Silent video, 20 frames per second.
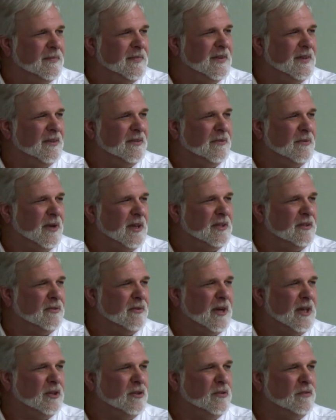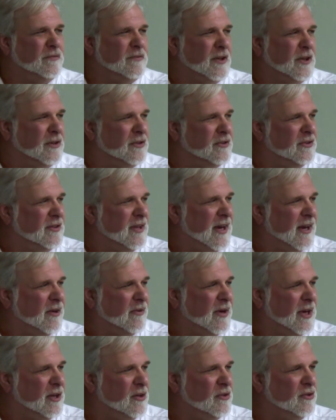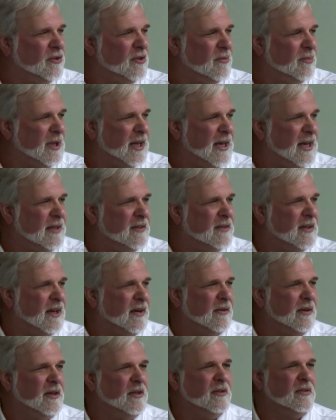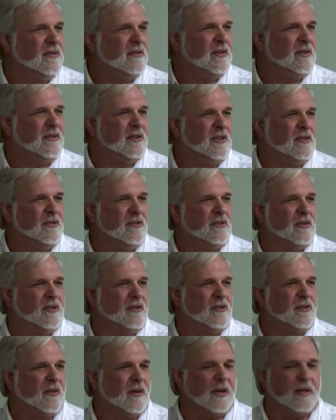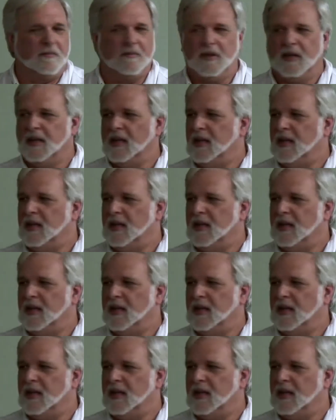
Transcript: You know, what do I do first? How do I use the blades? How do I use the scissors and so on?